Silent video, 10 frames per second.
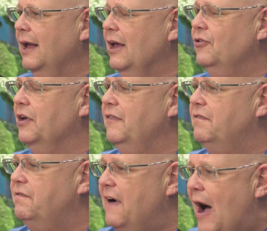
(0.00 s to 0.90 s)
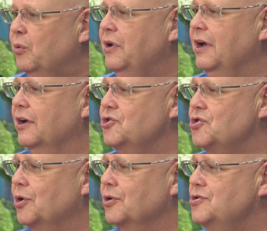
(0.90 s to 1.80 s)
Is it founding a
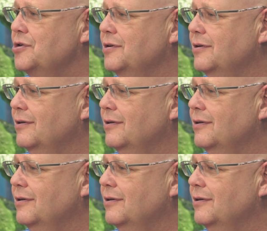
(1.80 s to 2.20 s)
church?